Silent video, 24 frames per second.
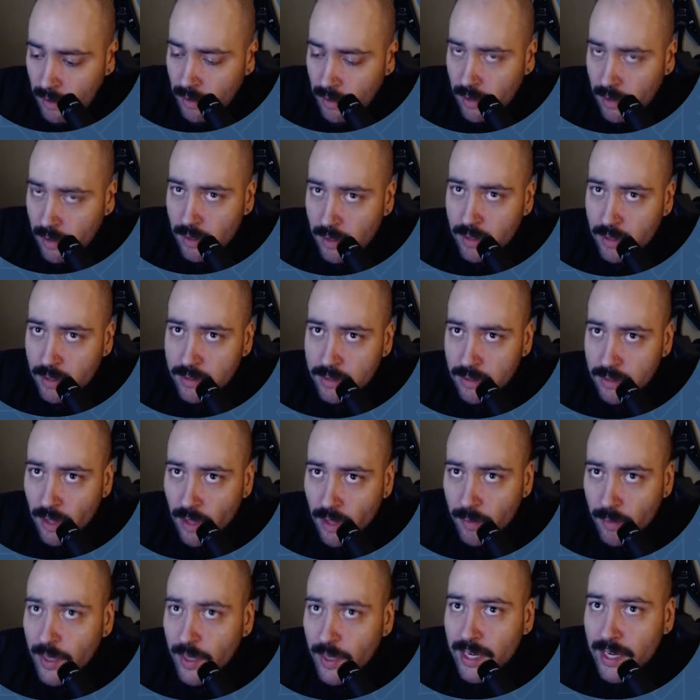So like
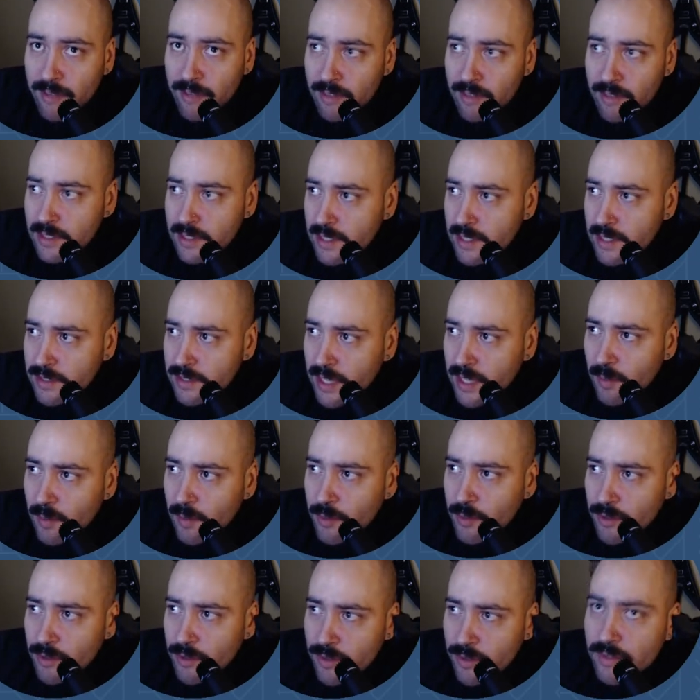many of these
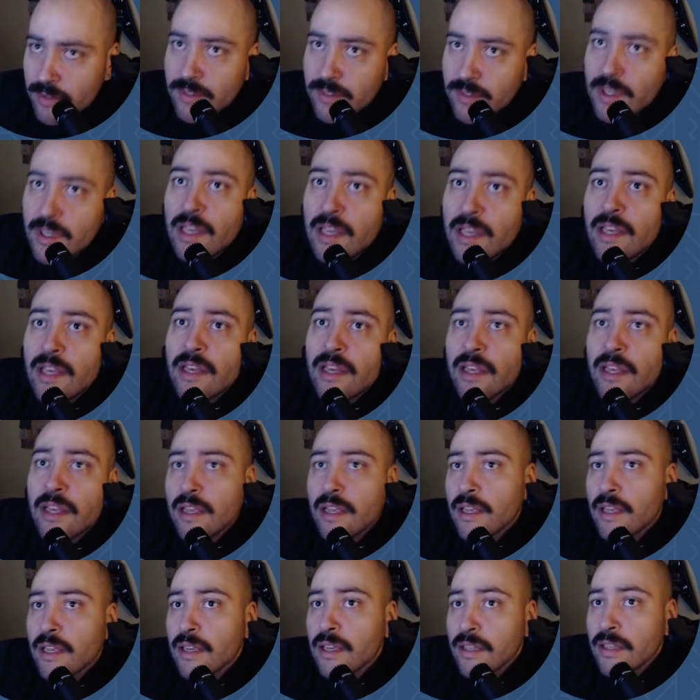examples,
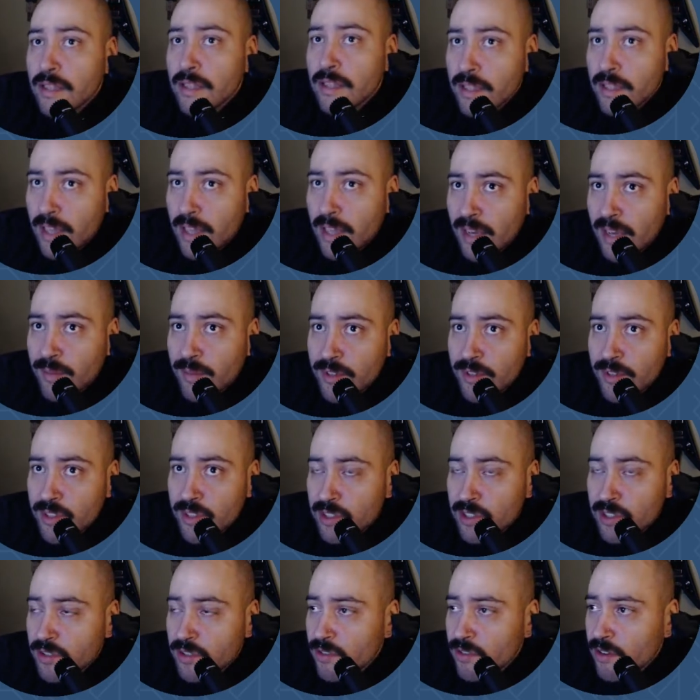the YAML is
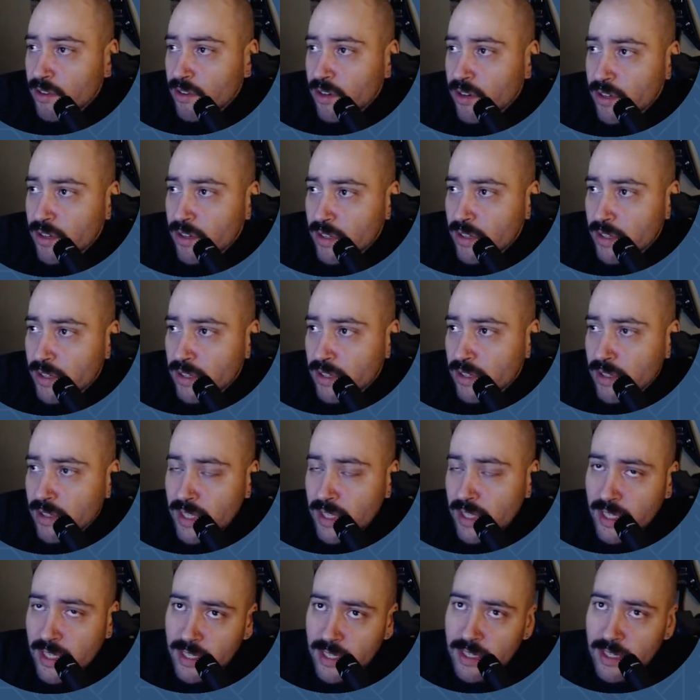stored in
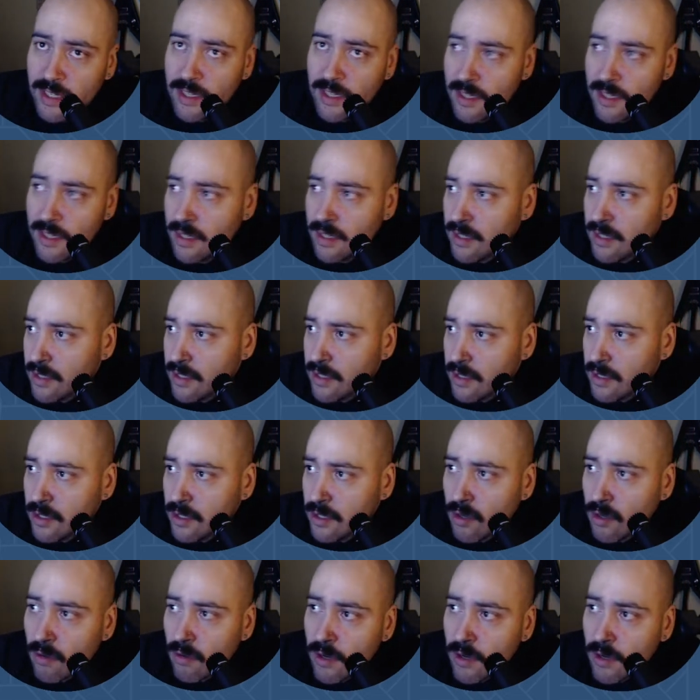a
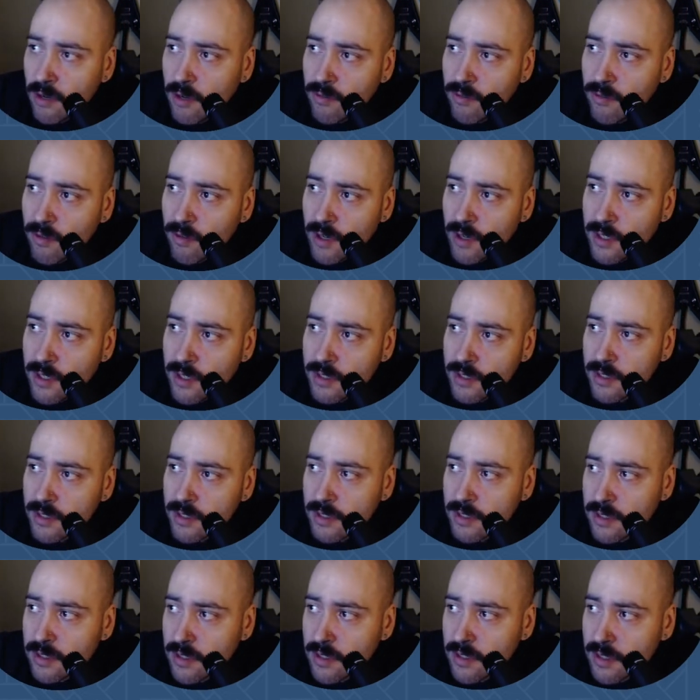URL for us just to
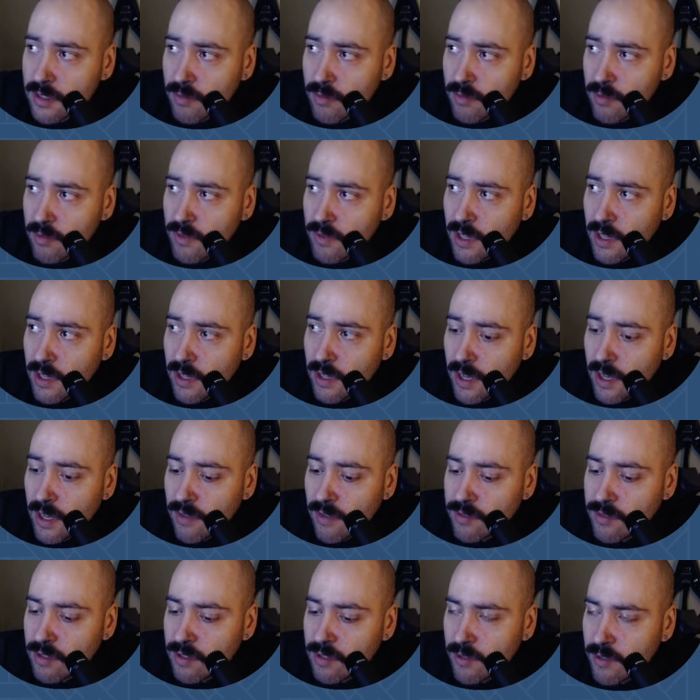simplify life so
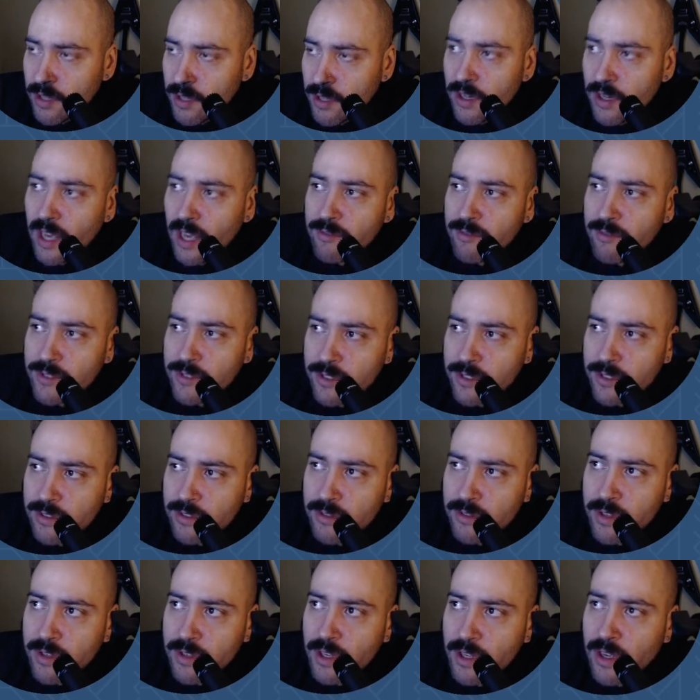we don't have to
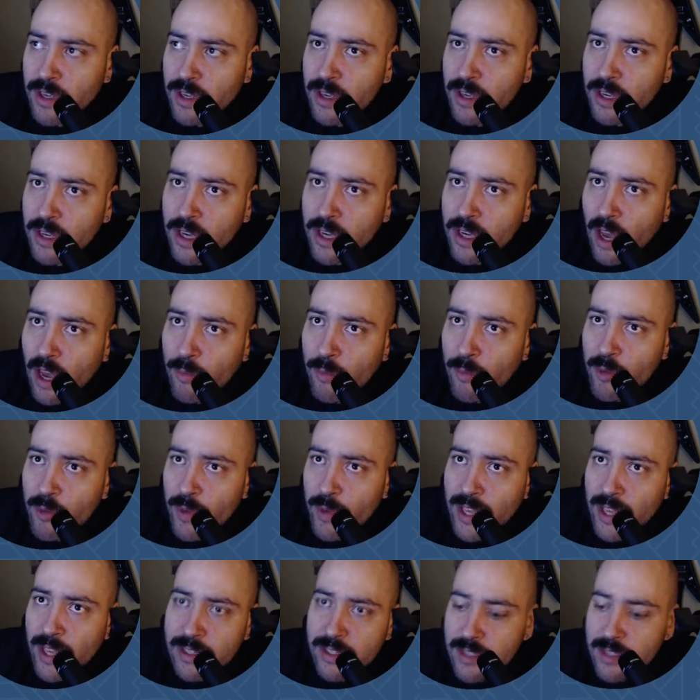copy
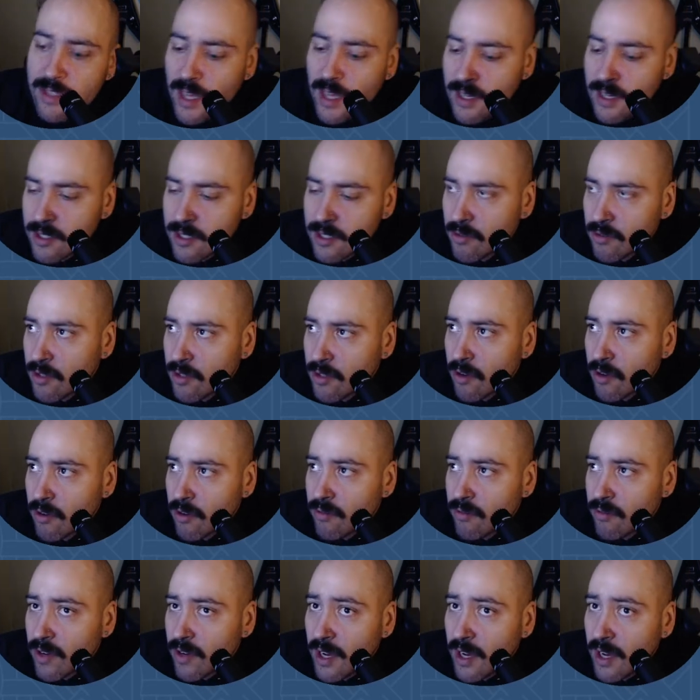paste that into a local
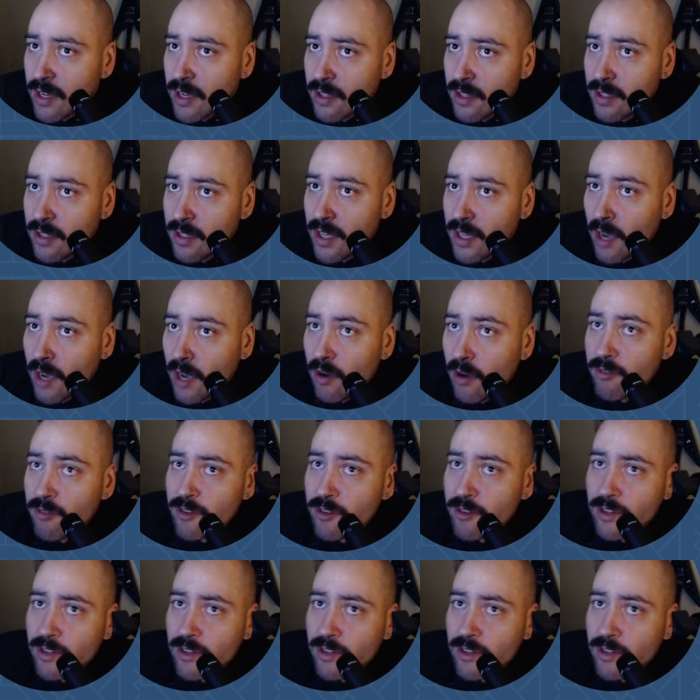file. However,